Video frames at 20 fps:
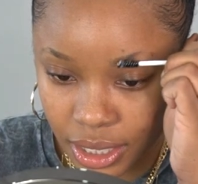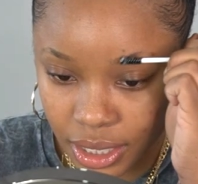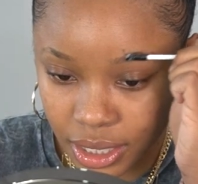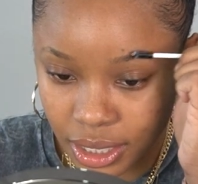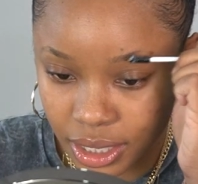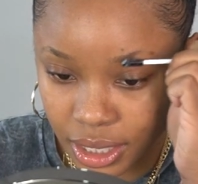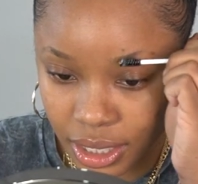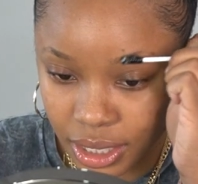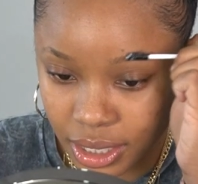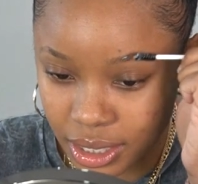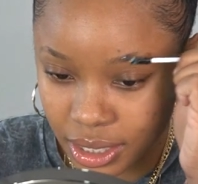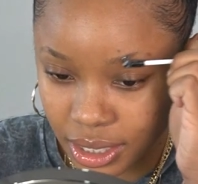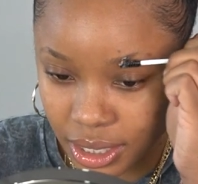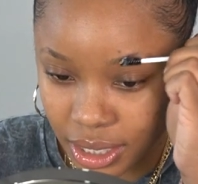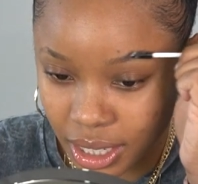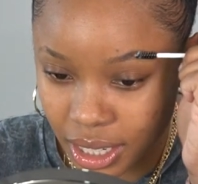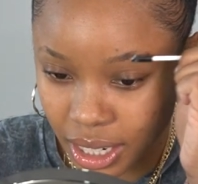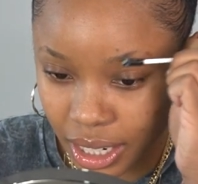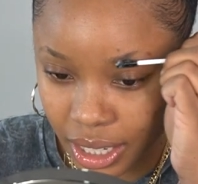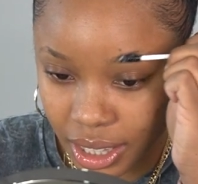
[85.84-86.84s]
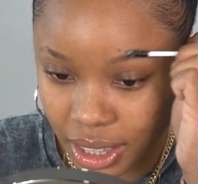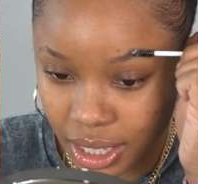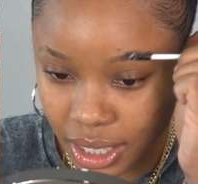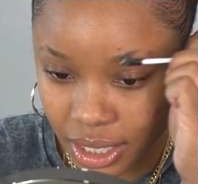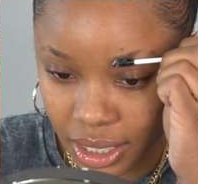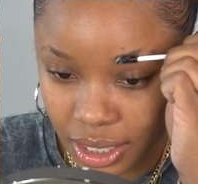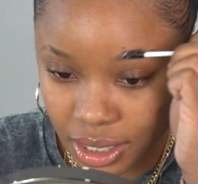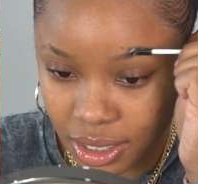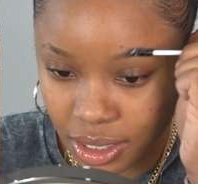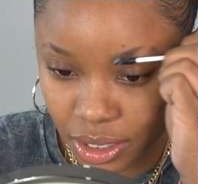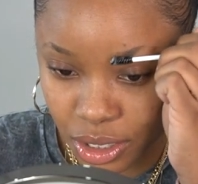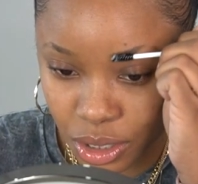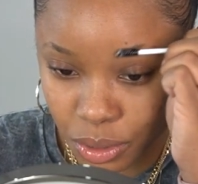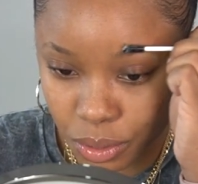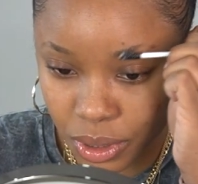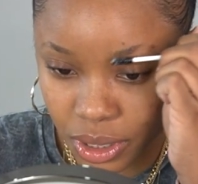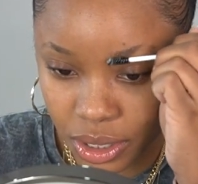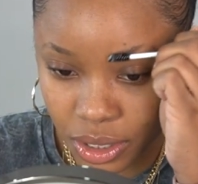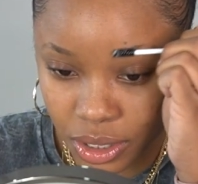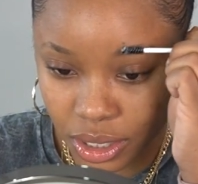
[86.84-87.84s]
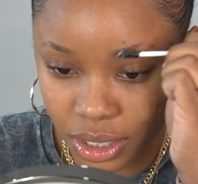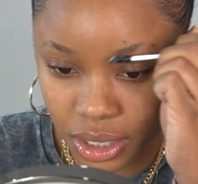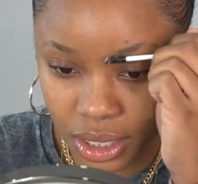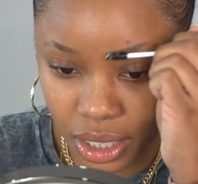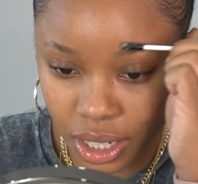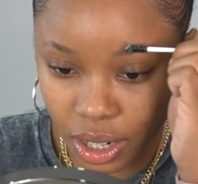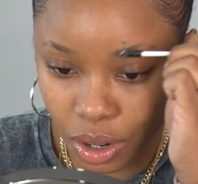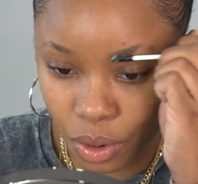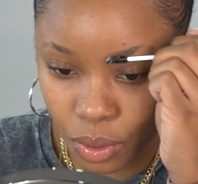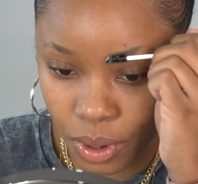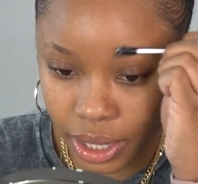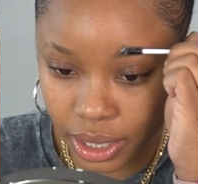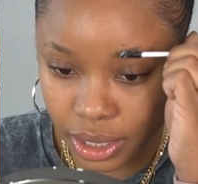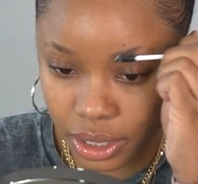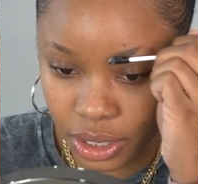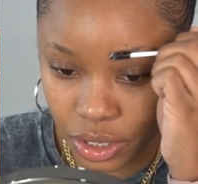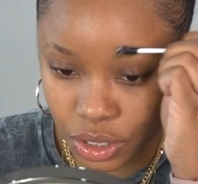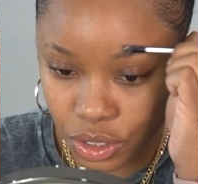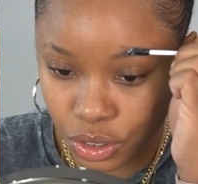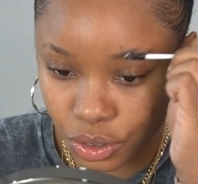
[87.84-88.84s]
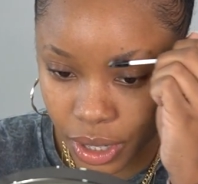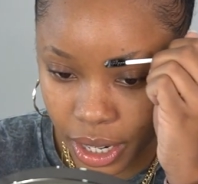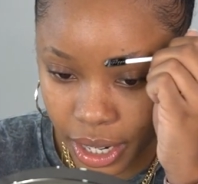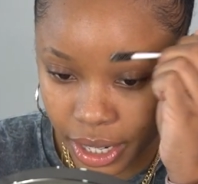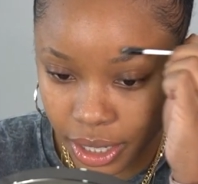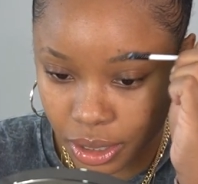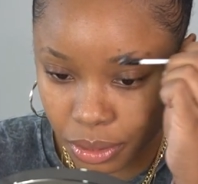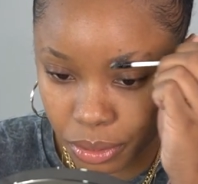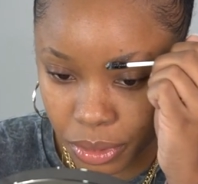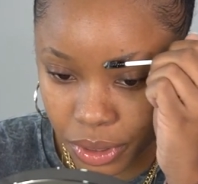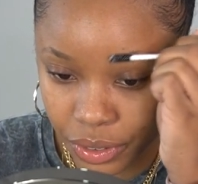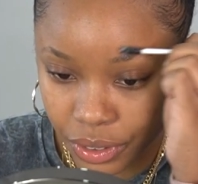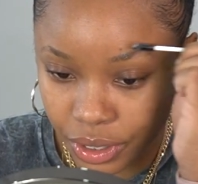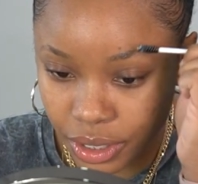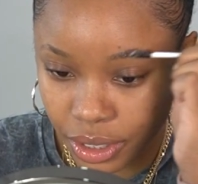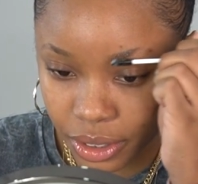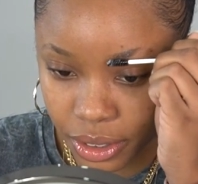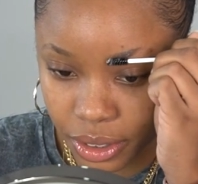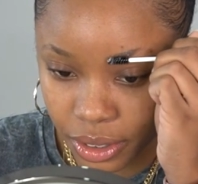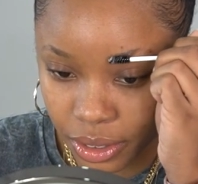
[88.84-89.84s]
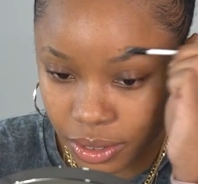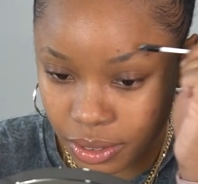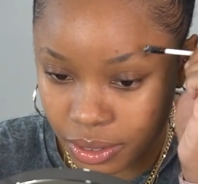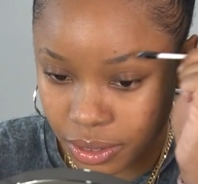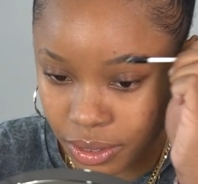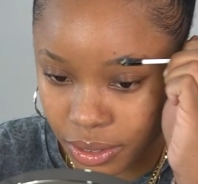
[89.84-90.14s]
The thing is that I think this Got To Be is gonna take a while to dry on me right now.